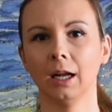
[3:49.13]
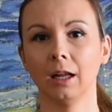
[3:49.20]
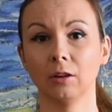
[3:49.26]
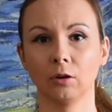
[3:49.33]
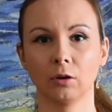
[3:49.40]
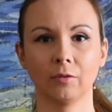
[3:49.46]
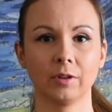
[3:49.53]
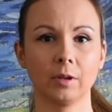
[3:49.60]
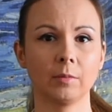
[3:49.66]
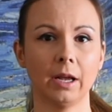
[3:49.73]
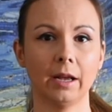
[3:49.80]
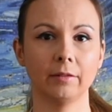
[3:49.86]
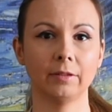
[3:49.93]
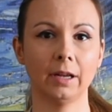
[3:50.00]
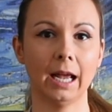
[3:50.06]
a lot of them
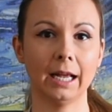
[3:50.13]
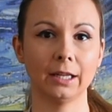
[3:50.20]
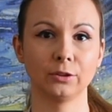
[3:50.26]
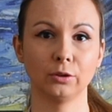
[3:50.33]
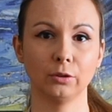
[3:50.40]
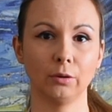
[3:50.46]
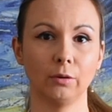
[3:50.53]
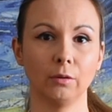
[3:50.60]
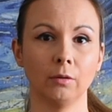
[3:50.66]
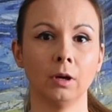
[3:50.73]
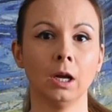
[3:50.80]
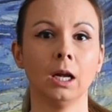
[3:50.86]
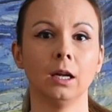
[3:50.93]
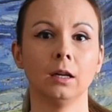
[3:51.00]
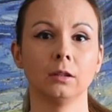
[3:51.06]
have had to
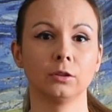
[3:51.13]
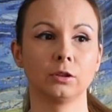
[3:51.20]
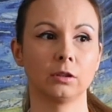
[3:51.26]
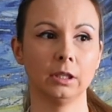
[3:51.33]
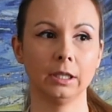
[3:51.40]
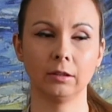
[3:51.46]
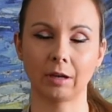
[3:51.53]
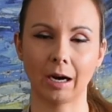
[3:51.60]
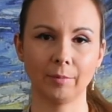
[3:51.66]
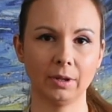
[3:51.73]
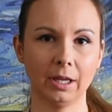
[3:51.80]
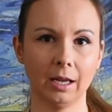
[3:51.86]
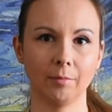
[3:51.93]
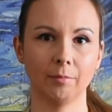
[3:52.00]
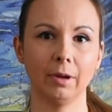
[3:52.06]
literally grab
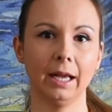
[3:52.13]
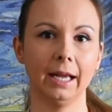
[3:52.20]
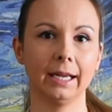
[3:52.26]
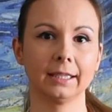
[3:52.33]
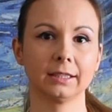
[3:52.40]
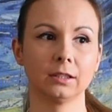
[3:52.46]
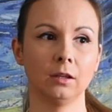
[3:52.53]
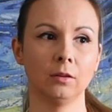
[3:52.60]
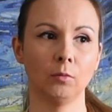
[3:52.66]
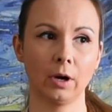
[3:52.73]
their bags,